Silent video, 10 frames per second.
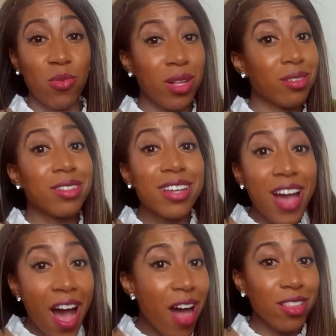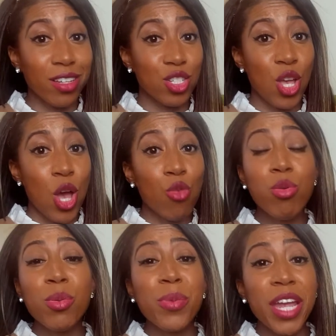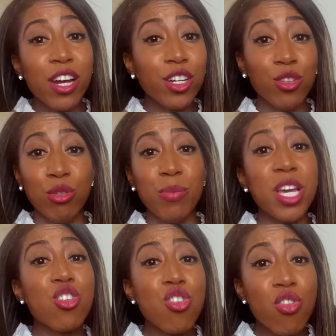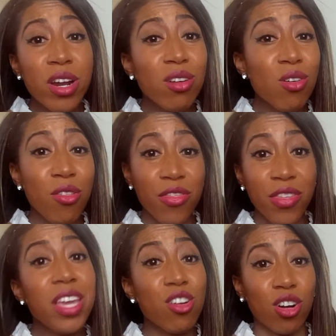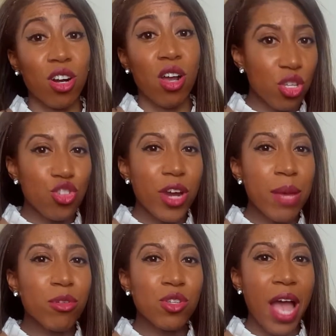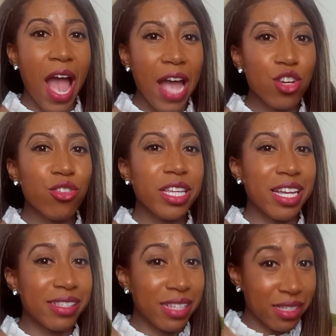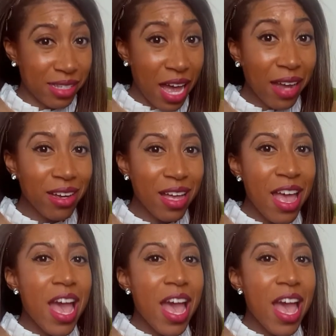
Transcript: Well, college will prepare you to be a critical thinker so that you're able to accurately assess data